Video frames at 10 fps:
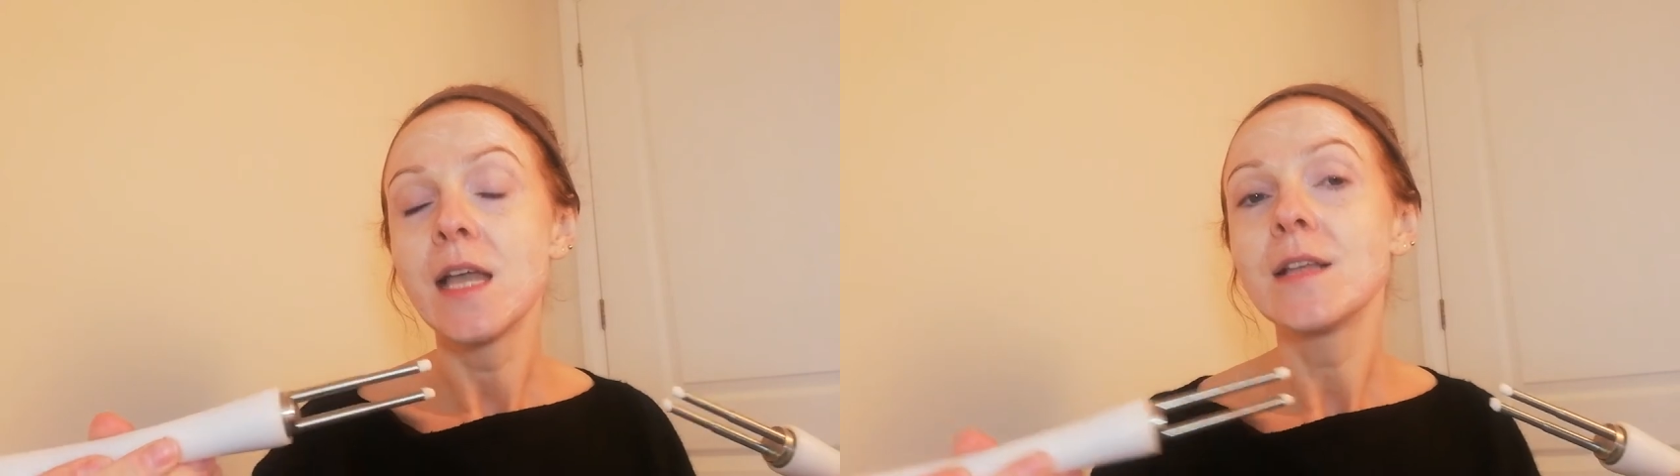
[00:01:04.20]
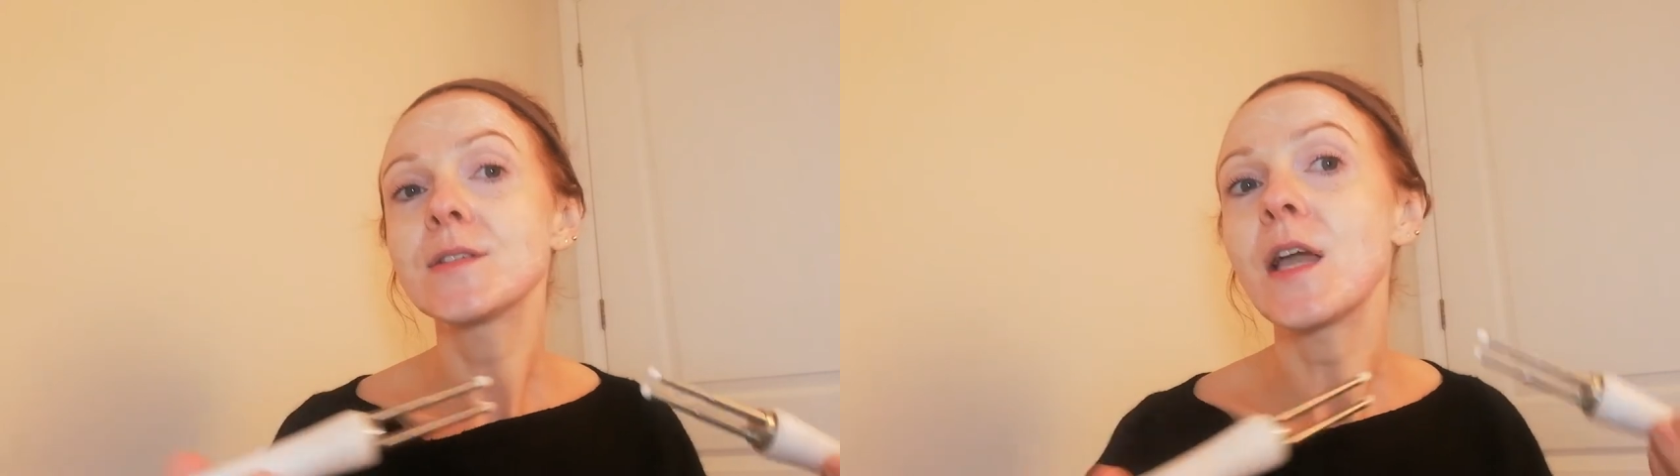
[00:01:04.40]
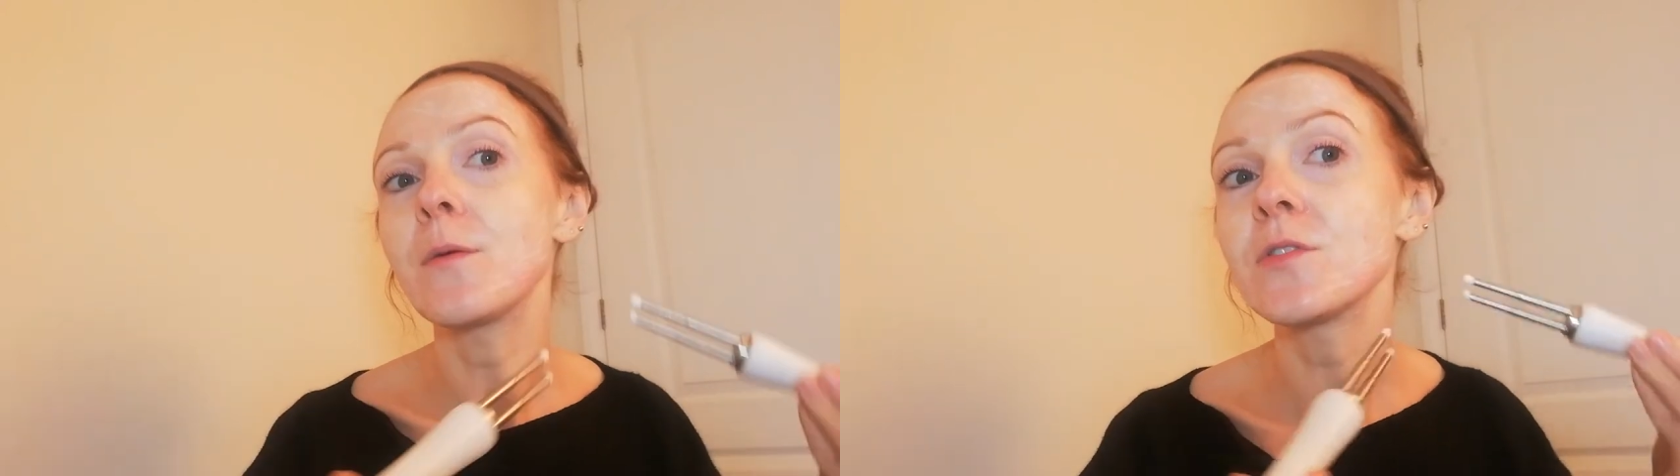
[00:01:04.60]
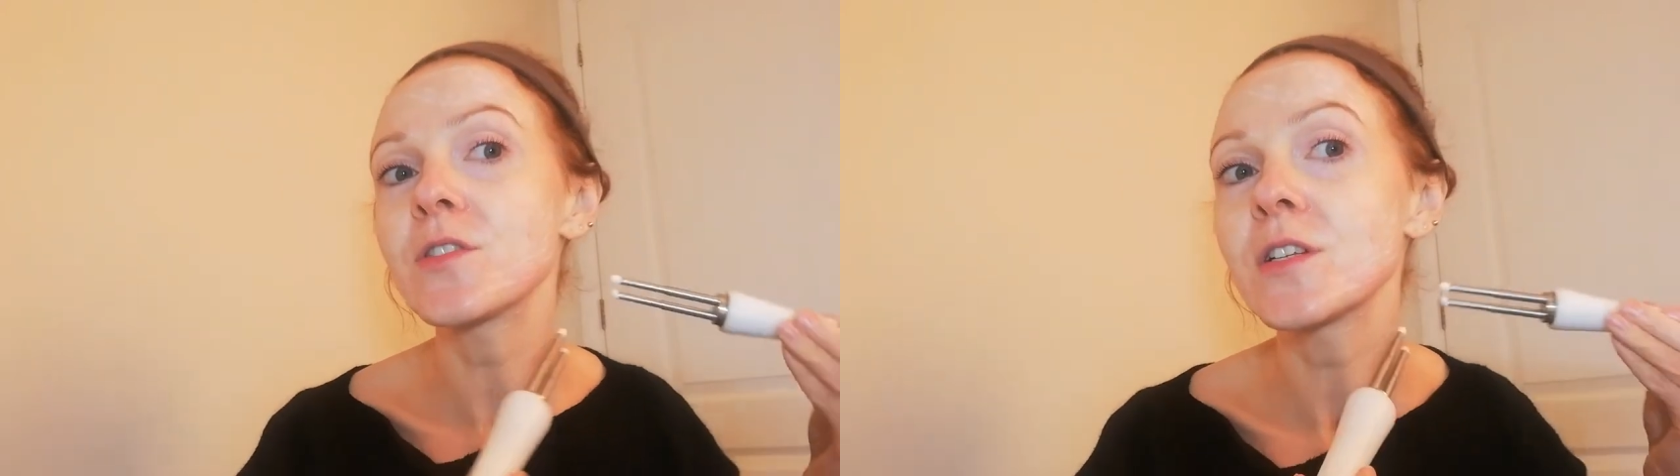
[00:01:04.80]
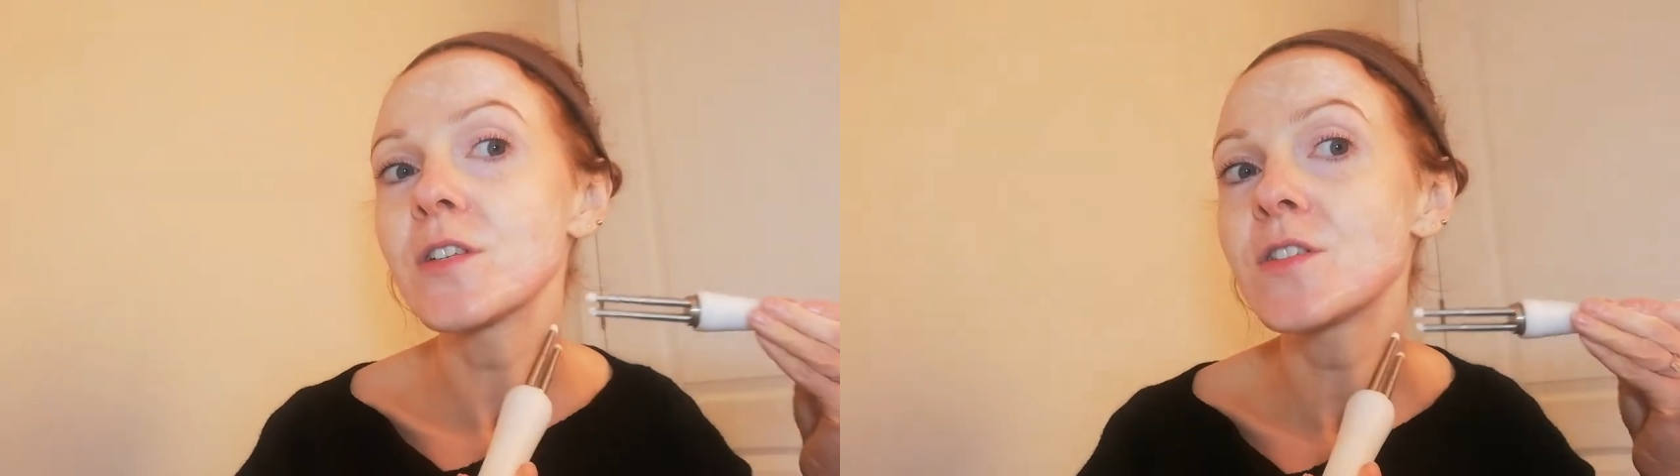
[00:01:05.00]
So we're
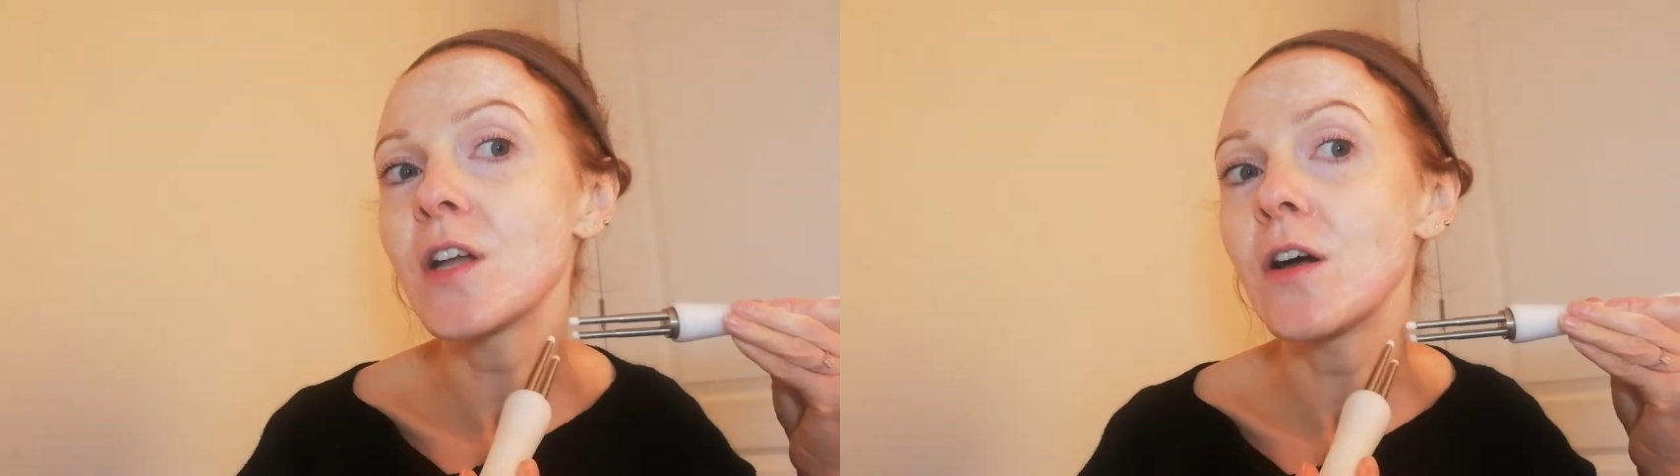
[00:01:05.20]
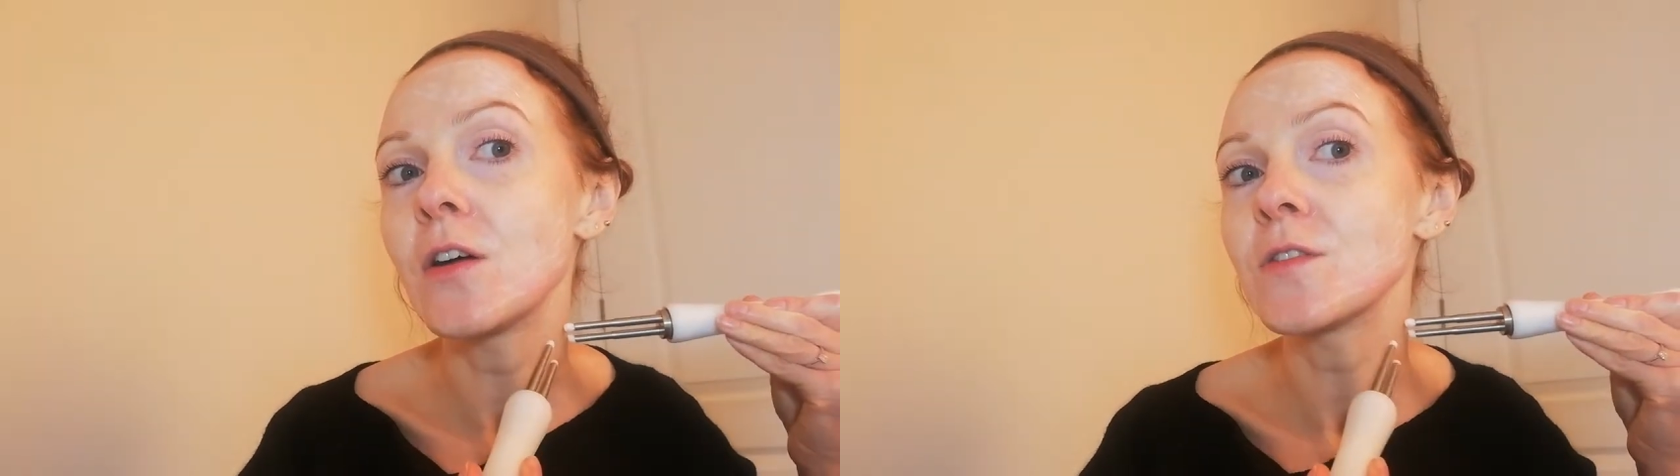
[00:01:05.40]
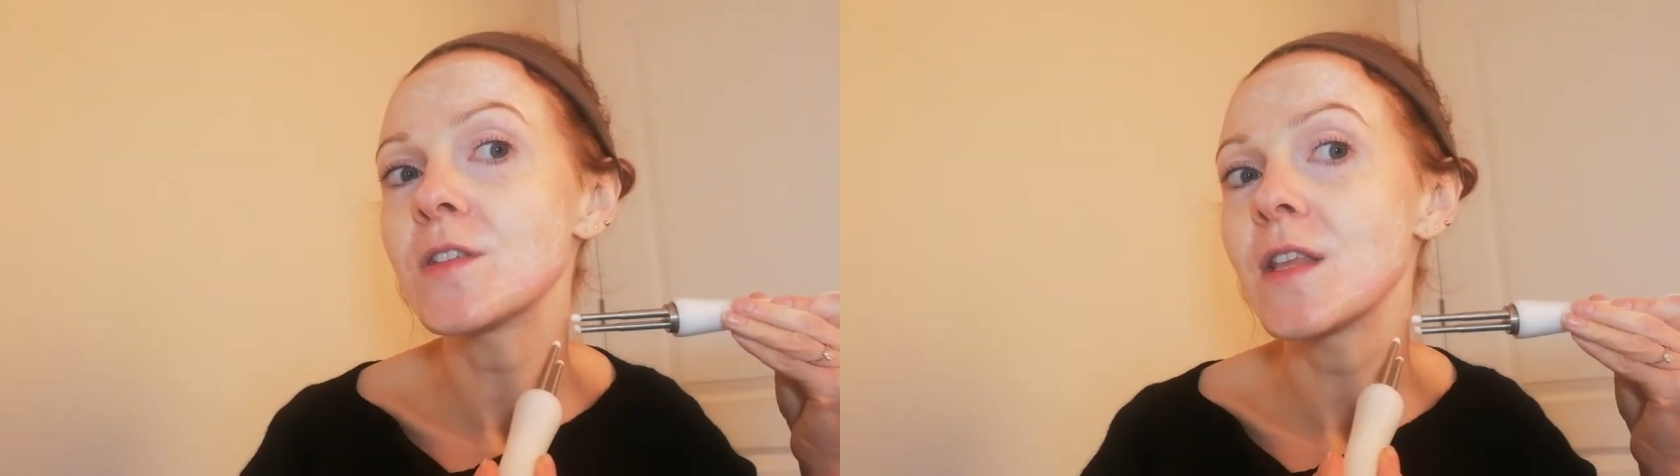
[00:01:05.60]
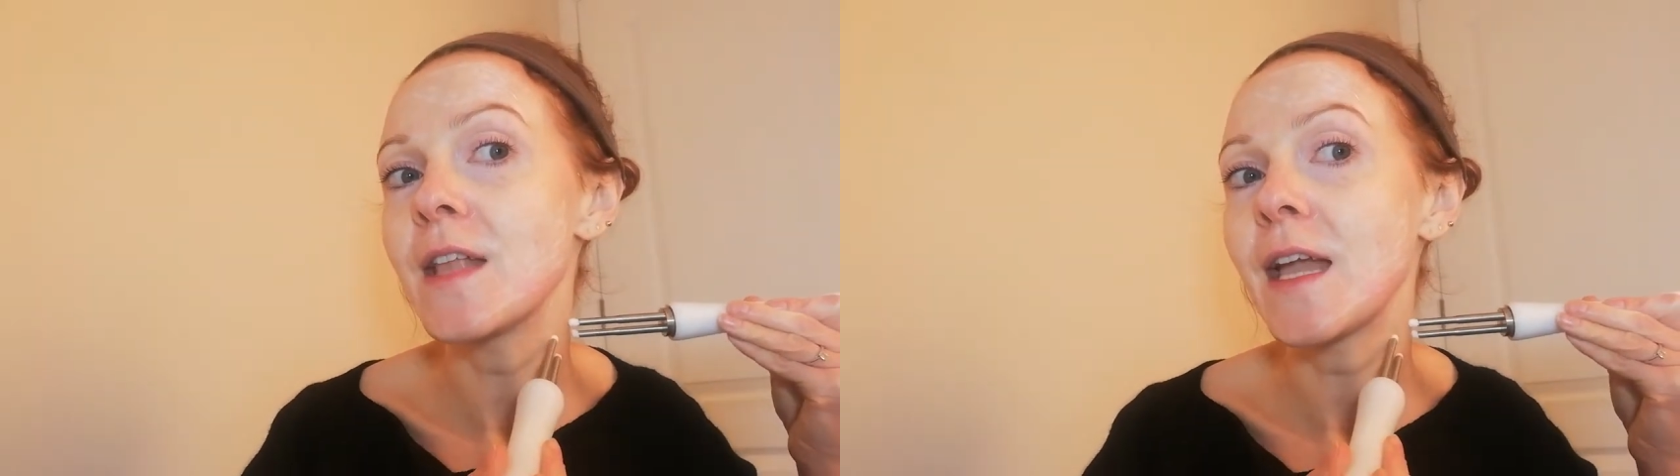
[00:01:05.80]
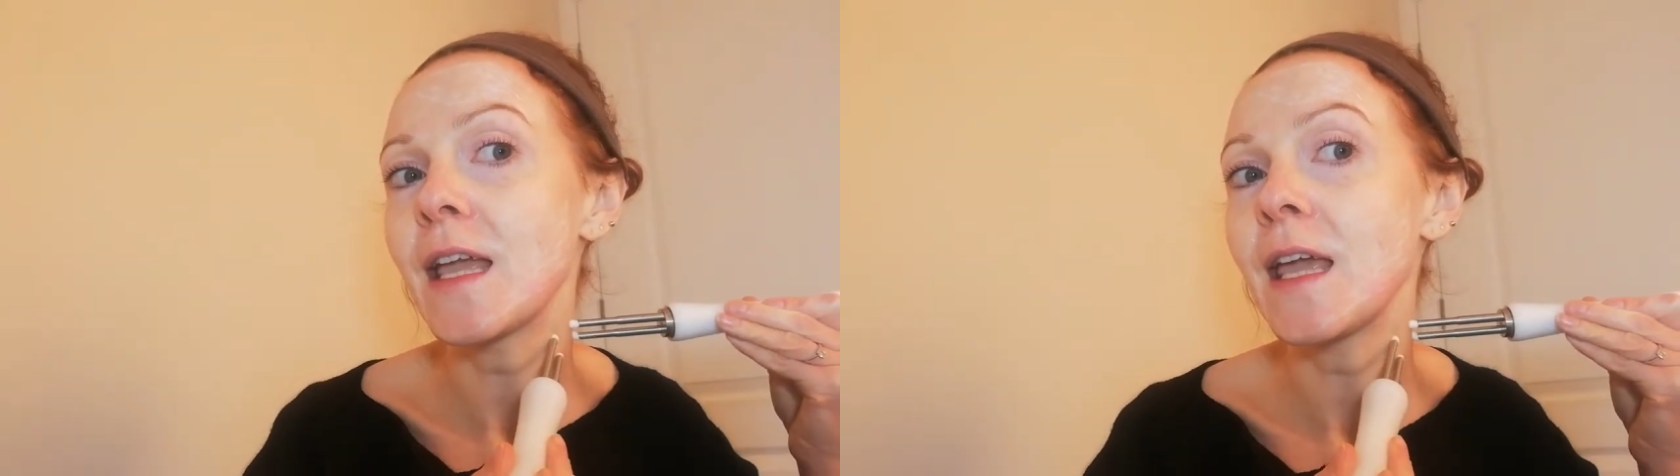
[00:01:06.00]
just going to start onto the
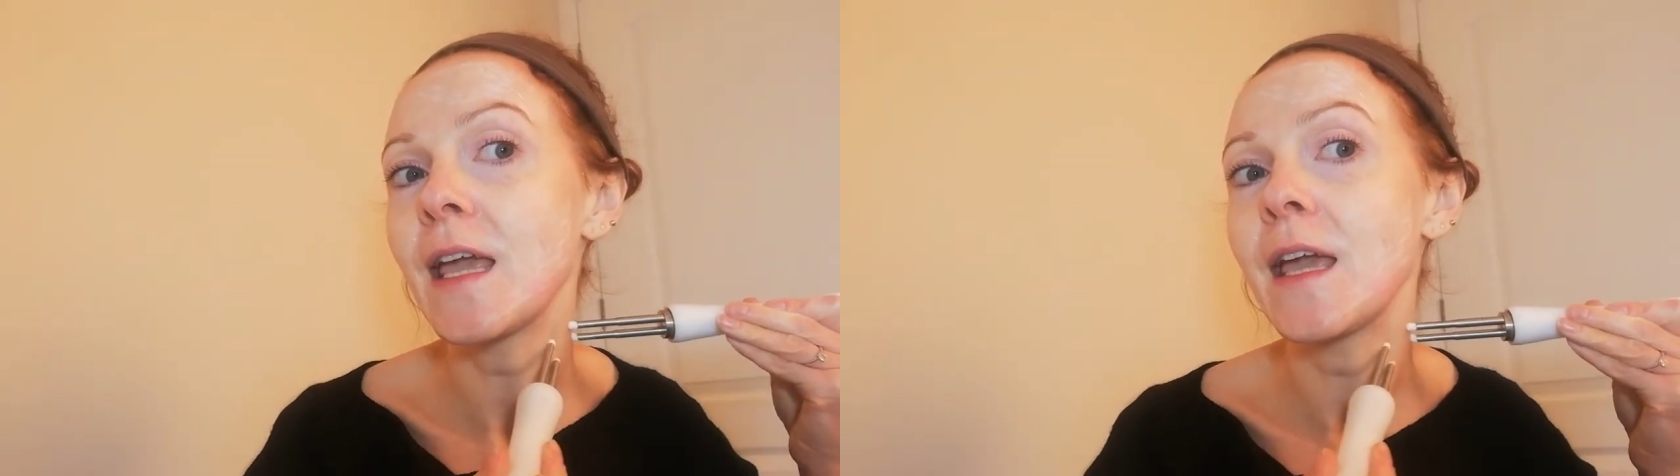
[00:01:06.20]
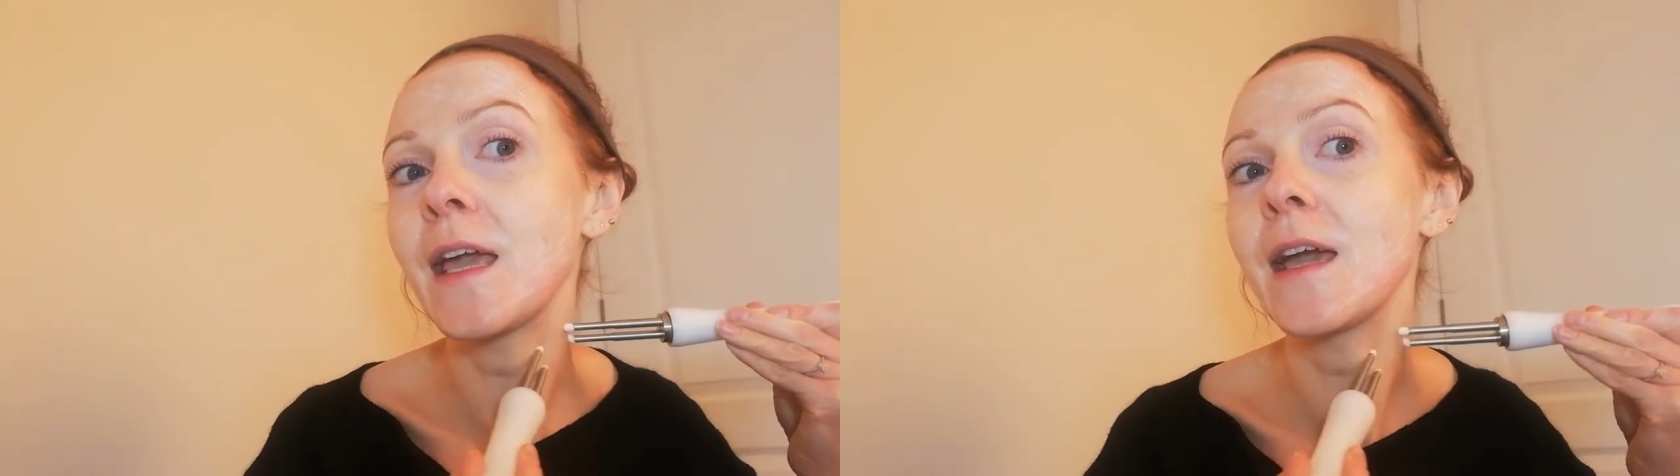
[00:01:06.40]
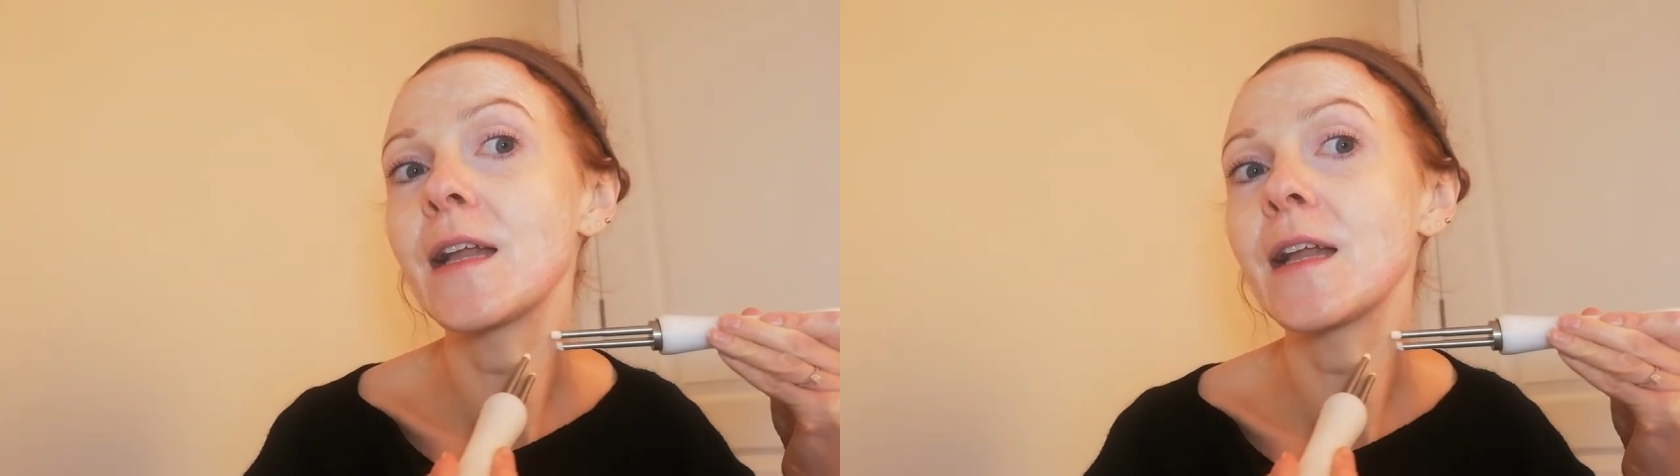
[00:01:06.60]
neck here